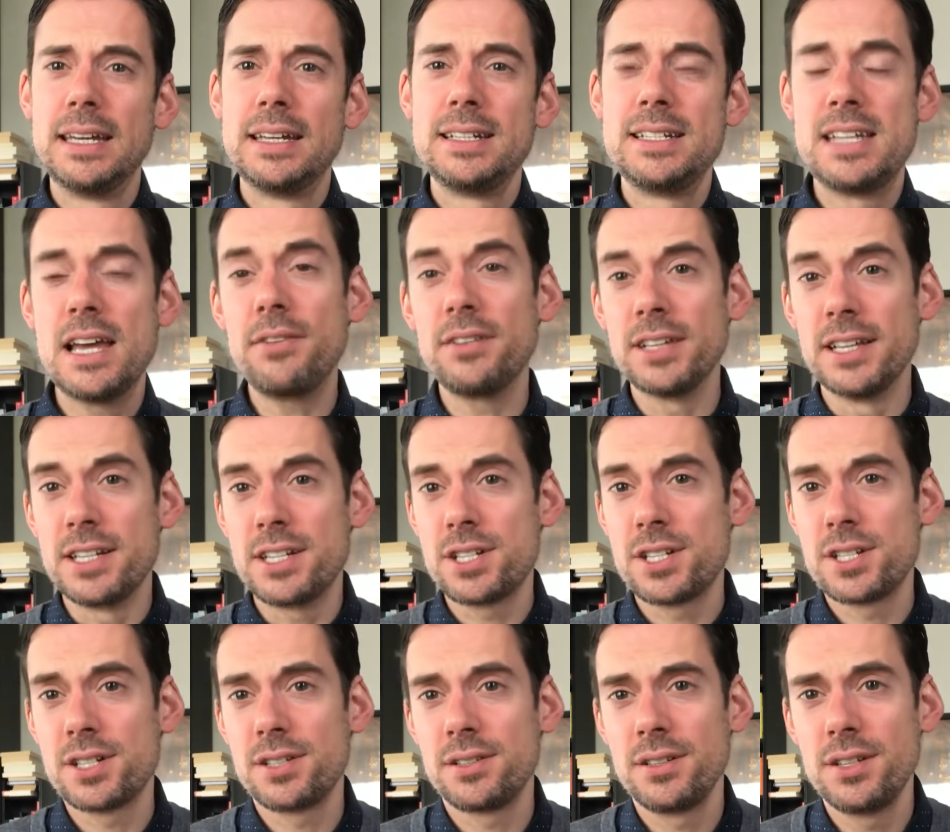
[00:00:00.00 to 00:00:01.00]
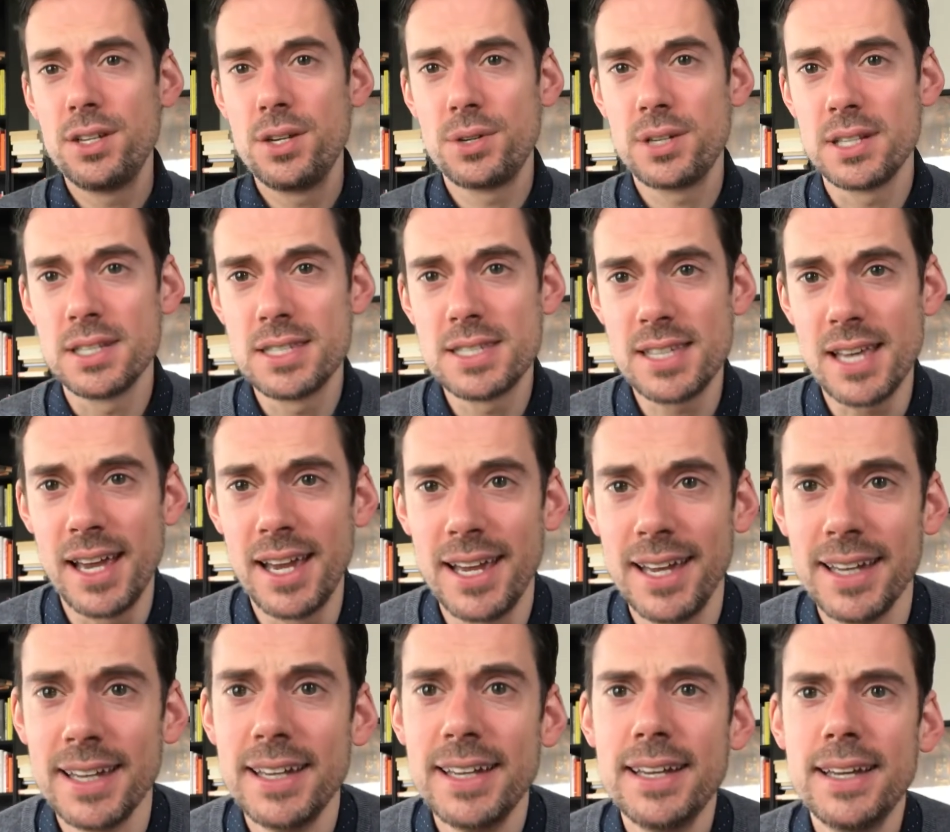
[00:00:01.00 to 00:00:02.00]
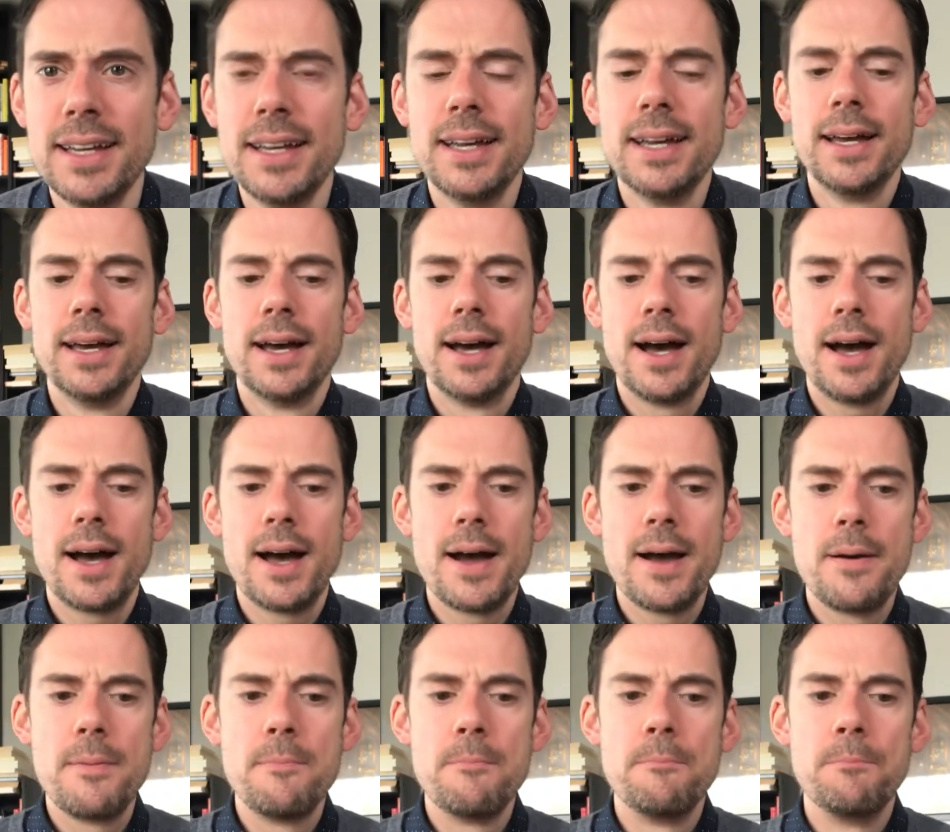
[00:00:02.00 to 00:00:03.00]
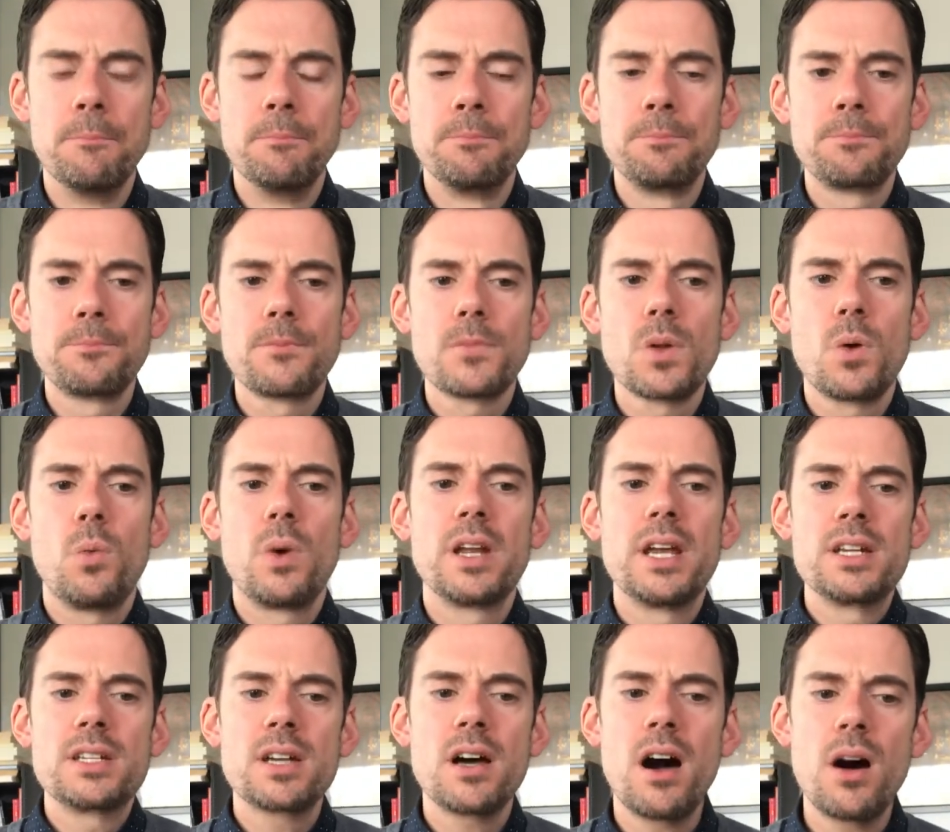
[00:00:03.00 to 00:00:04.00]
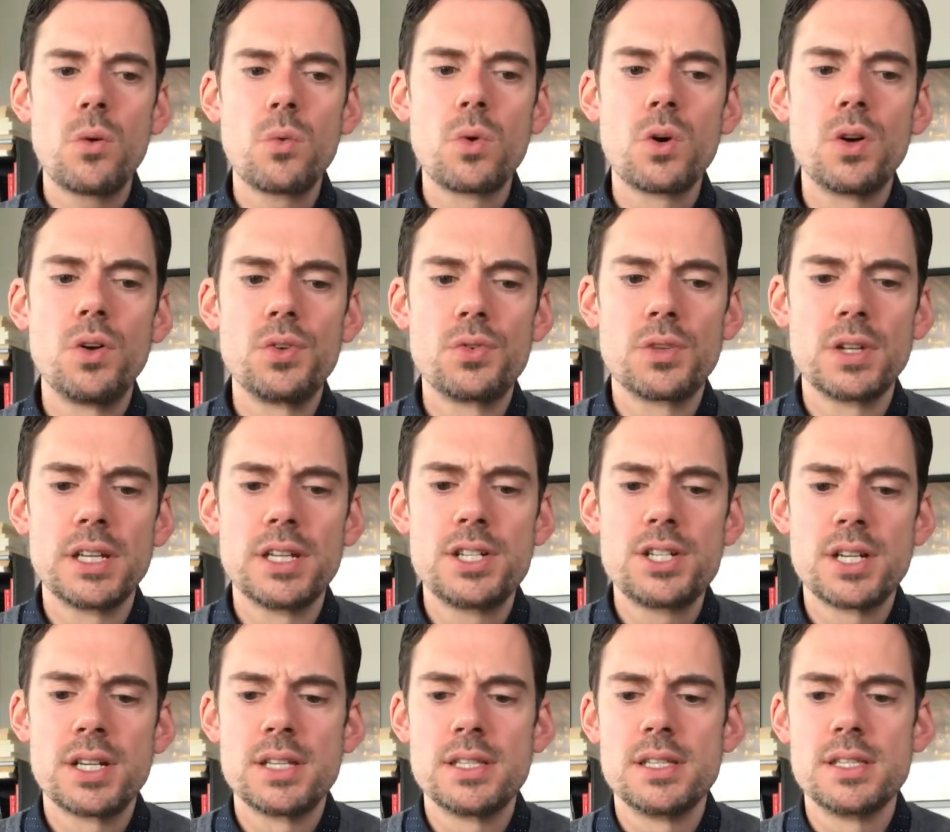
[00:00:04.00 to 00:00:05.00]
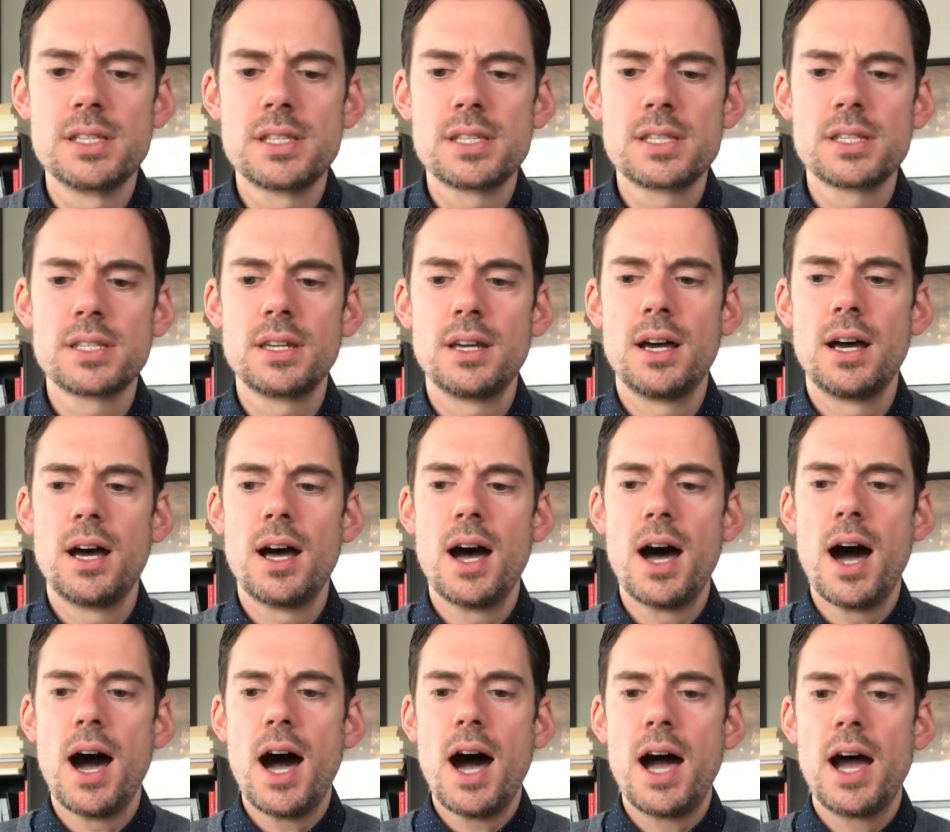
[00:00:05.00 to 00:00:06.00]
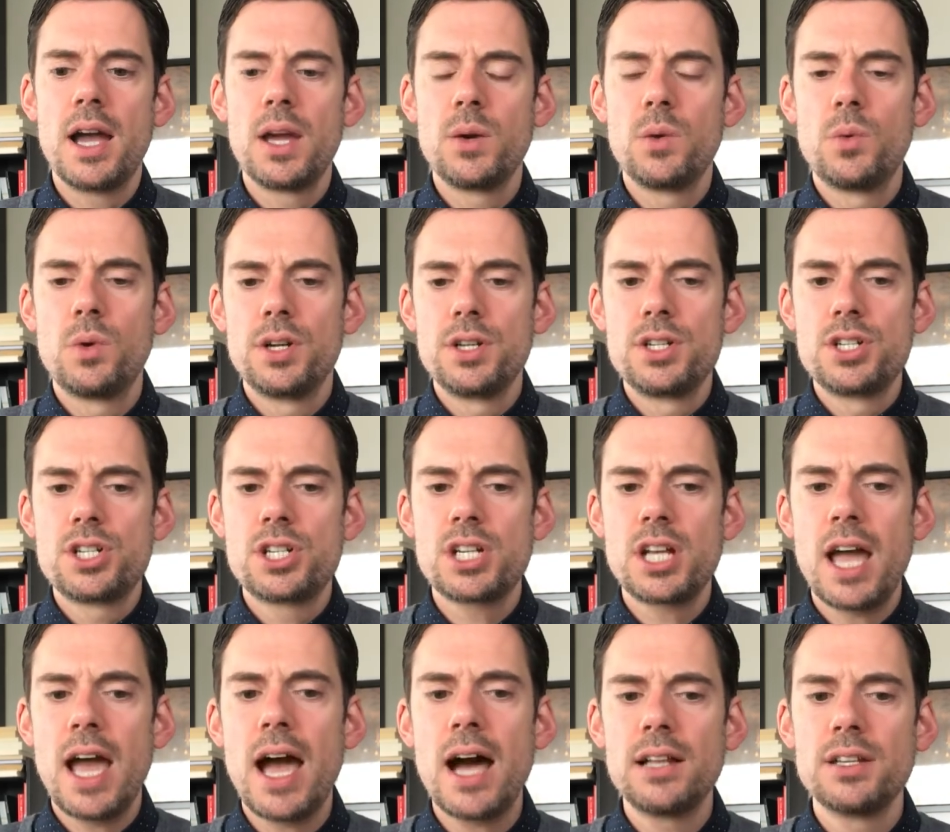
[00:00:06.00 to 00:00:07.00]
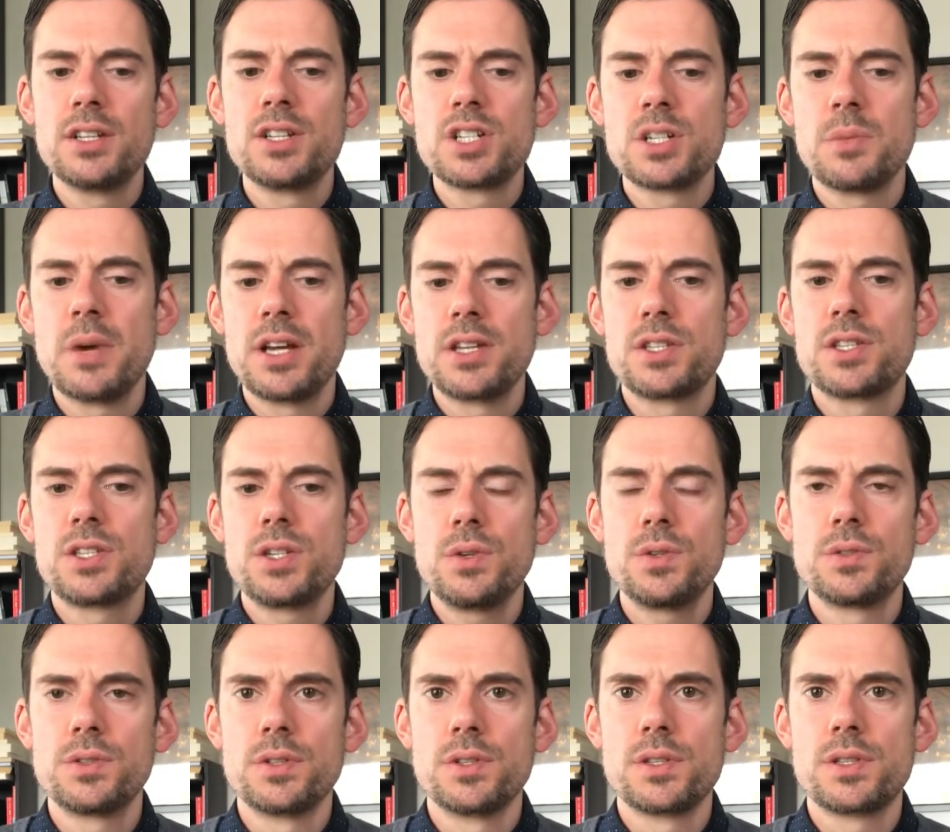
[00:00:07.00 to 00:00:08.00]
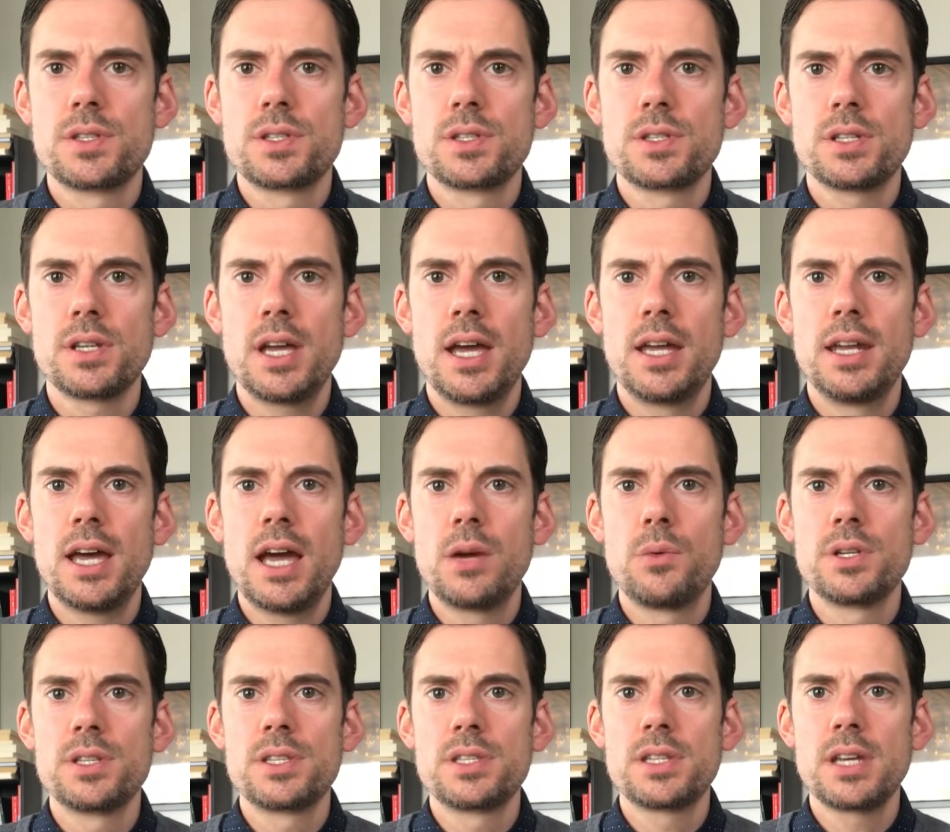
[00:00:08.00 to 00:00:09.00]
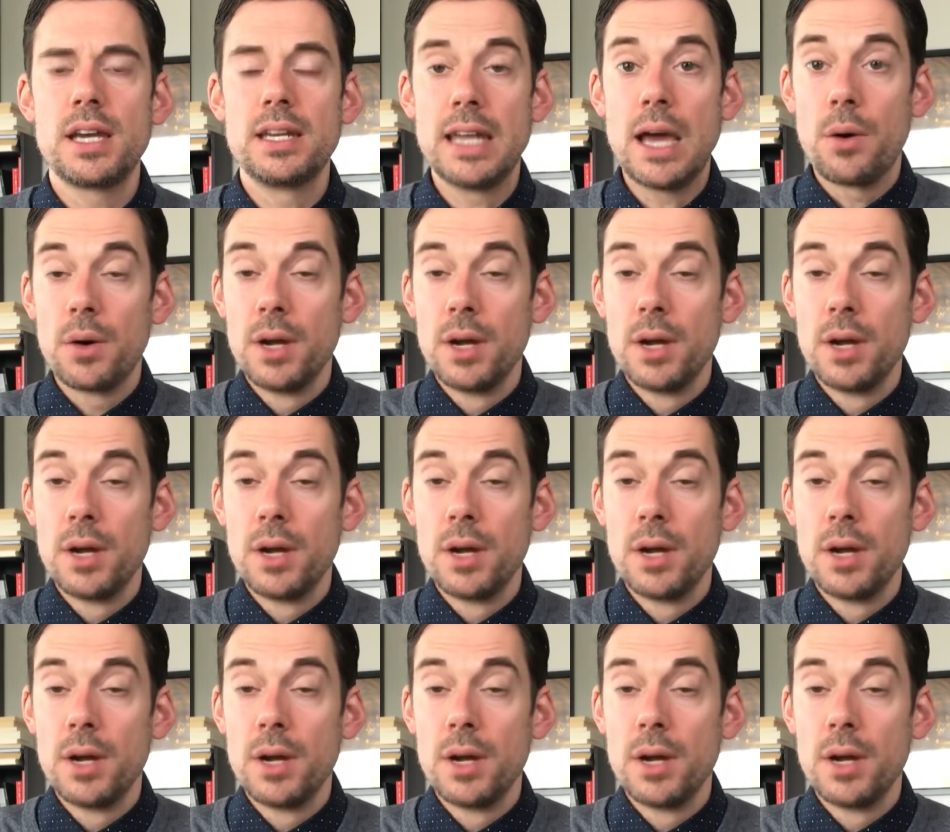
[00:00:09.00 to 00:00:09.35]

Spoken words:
Devilish, you could say. When I taught world religions, I would challenge my students and I would say,